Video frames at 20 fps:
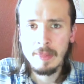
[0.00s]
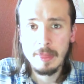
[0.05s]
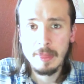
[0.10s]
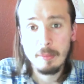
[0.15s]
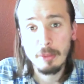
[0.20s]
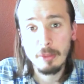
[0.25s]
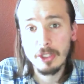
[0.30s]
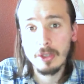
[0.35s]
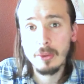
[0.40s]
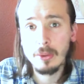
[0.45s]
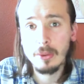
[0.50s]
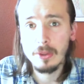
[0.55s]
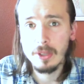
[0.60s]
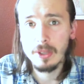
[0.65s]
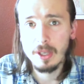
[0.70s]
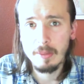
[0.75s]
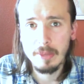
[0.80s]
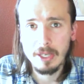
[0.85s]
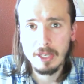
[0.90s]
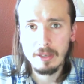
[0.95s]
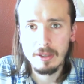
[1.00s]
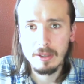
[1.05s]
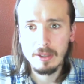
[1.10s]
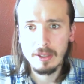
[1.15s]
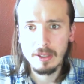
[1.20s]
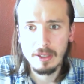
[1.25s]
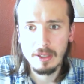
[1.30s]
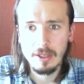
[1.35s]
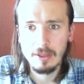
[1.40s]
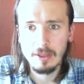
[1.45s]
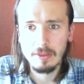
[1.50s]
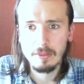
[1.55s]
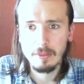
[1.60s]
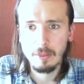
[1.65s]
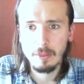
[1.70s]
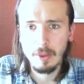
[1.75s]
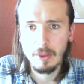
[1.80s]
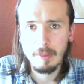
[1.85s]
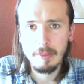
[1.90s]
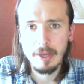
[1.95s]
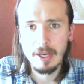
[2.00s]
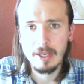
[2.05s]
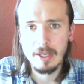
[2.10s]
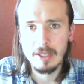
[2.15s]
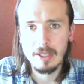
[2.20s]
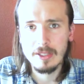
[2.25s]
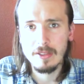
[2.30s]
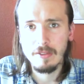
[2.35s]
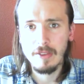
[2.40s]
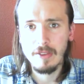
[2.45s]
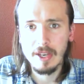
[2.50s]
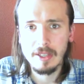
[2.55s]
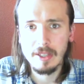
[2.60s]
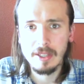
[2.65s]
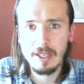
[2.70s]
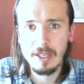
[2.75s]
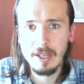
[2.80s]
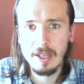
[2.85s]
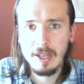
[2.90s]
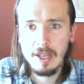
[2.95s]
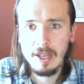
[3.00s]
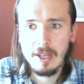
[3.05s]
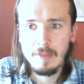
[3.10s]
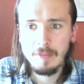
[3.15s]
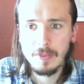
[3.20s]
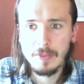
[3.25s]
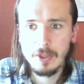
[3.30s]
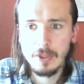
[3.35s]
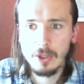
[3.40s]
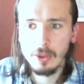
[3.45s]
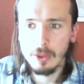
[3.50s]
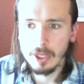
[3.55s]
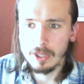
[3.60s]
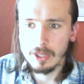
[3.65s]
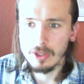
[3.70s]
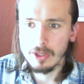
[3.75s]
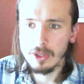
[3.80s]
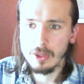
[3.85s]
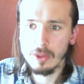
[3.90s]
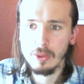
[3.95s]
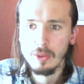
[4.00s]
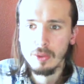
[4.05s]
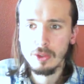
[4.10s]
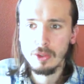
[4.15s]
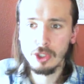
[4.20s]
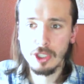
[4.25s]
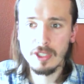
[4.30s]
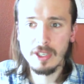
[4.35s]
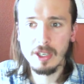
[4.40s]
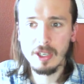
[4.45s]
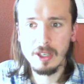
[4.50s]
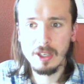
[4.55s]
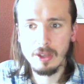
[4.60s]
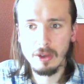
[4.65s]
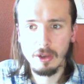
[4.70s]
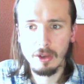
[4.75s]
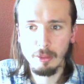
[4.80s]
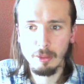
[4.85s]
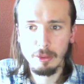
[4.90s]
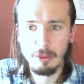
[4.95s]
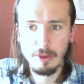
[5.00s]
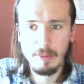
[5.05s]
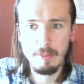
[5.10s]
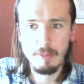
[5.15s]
But the cool thing about, you know, Webpack is the fact that you get to, just like in Gulp,